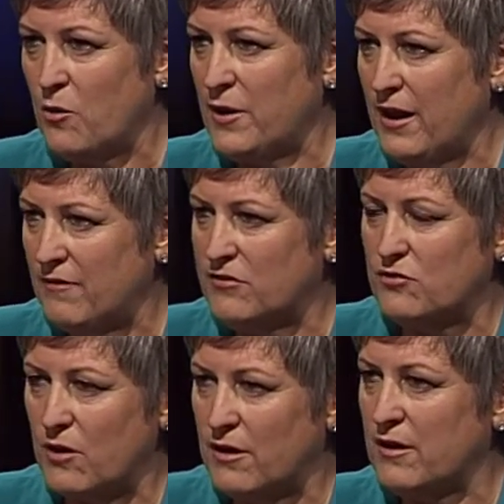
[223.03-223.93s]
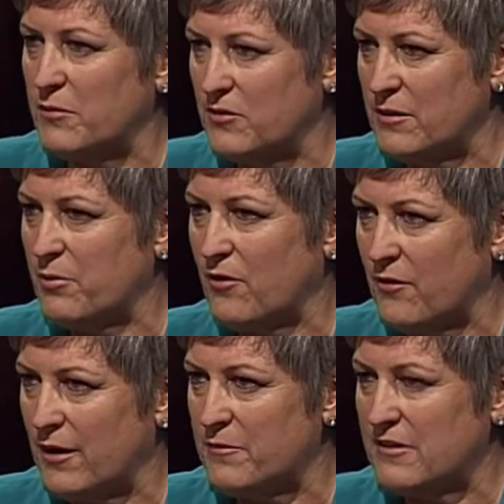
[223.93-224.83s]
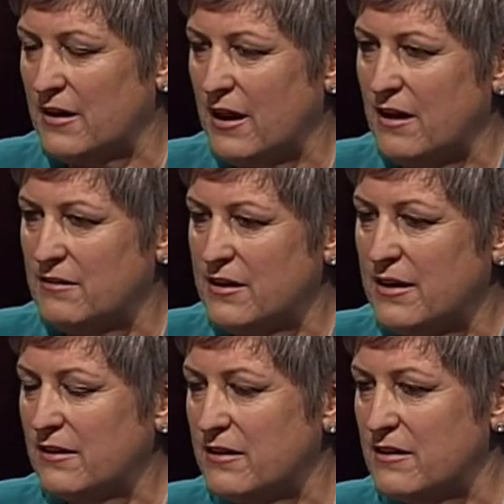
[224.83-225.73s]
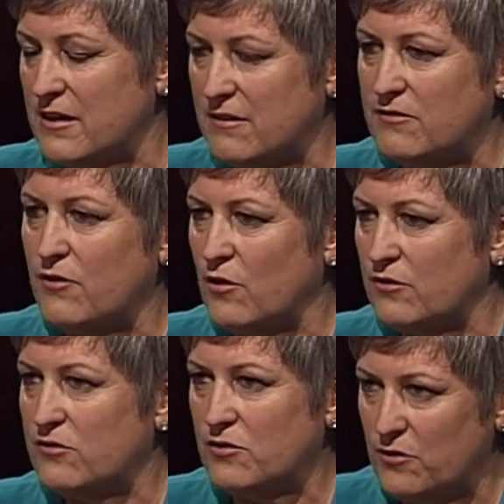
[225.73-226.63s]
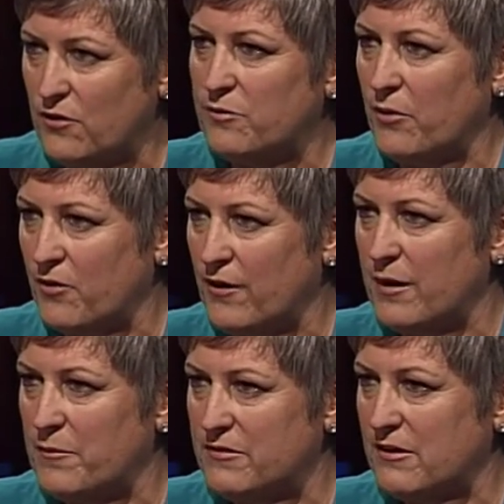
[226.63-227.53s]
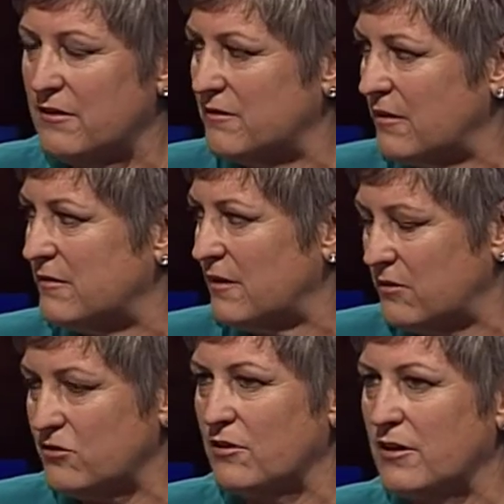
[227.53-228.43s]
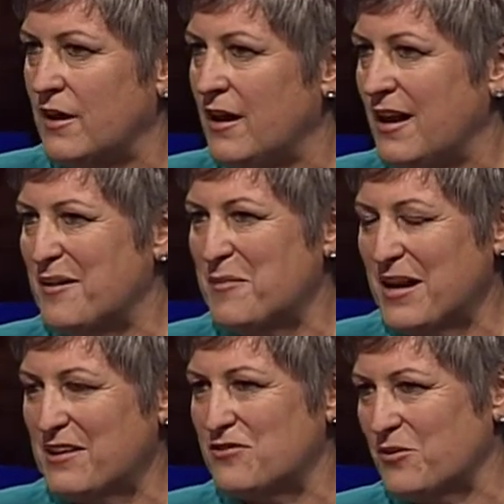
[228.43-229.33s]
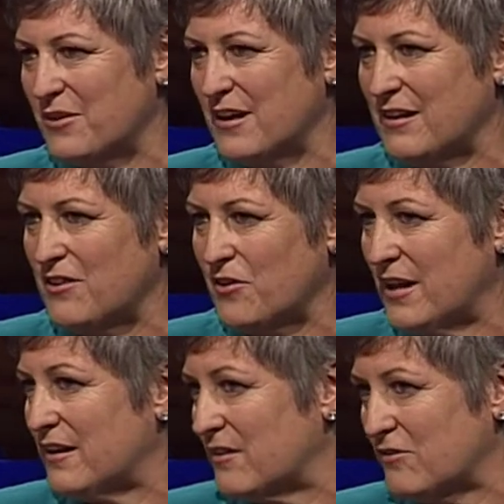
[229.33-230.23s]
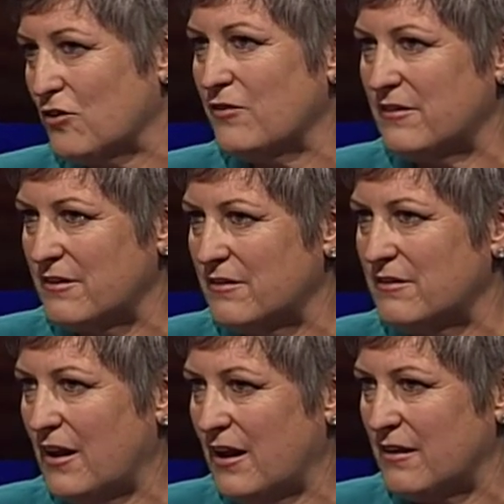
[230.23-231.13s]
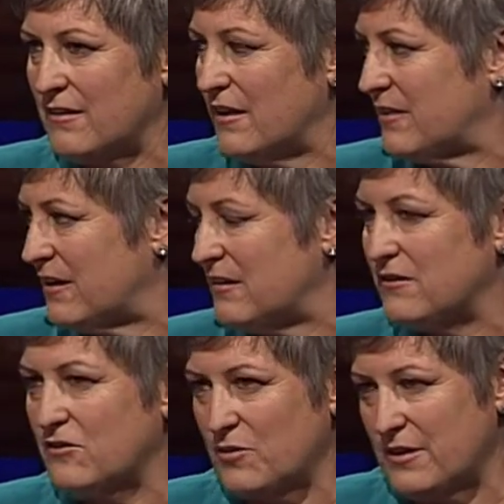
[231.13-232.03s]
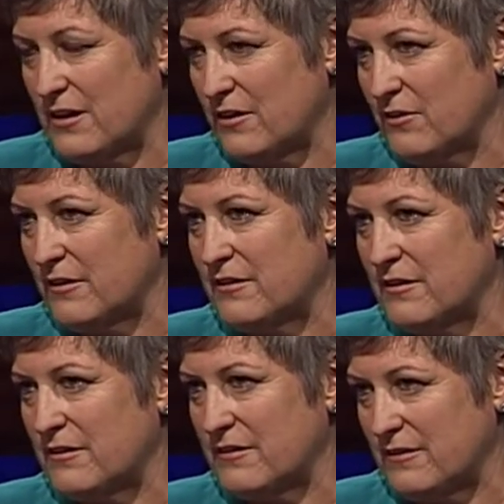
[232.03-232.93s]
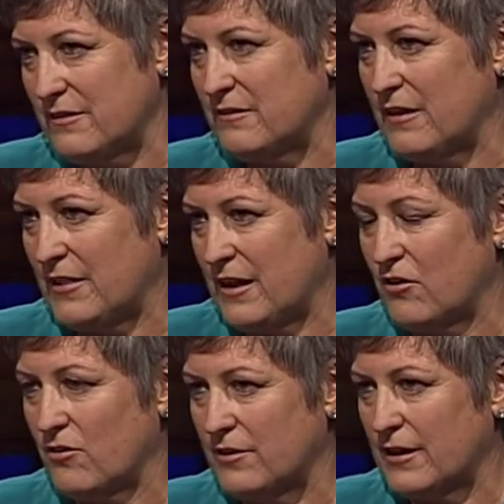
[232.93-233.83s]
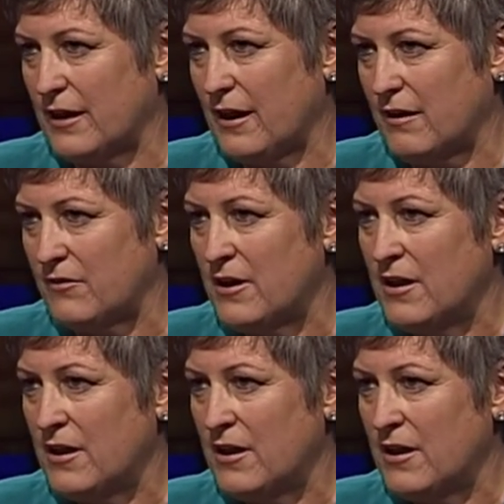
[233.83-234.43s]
We have strong community programs, and connecting these folks to those programs is essential, and making sure that they're getting the services that they need to treat the illness and diseases that they currently have.